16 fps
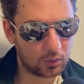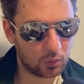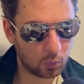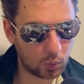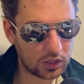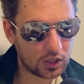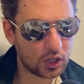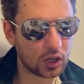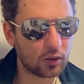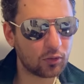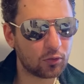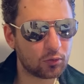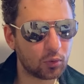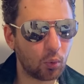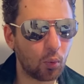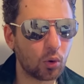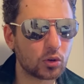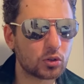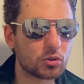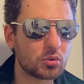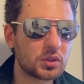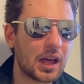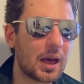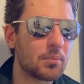we could afford to
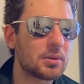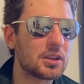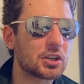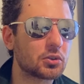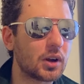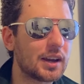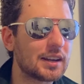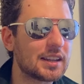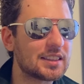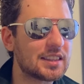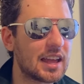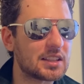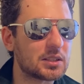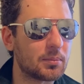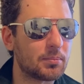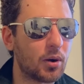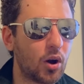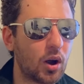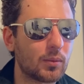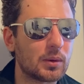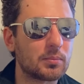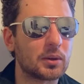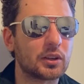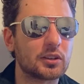not be great in that
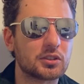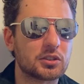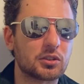department because